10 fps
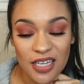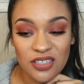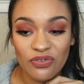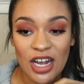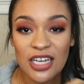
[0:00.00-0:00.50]

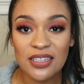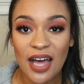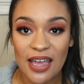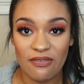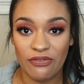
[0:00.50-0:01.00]
It's very
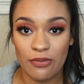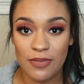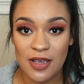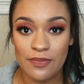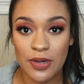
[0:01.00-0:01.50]
light for
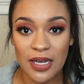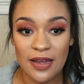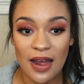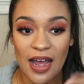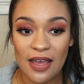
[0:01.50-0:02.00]
me,
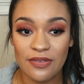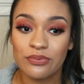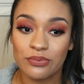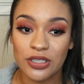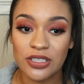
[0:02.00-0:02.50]
but I
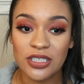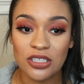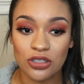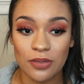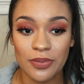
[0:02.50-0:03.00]

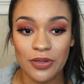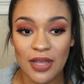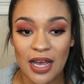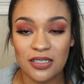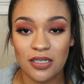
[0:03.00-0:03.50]
really attribute
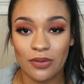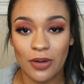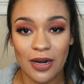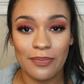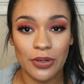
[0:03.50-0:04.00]
that to
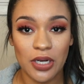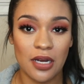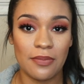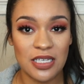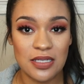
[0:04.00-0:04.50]
what I'm
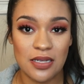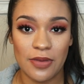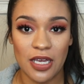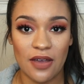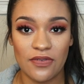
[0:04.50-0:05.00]
putting on my
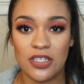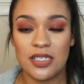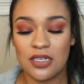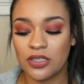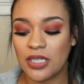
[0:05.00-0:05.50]
stomach every
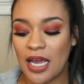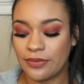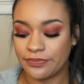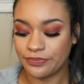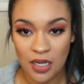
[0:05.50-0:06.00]
single night.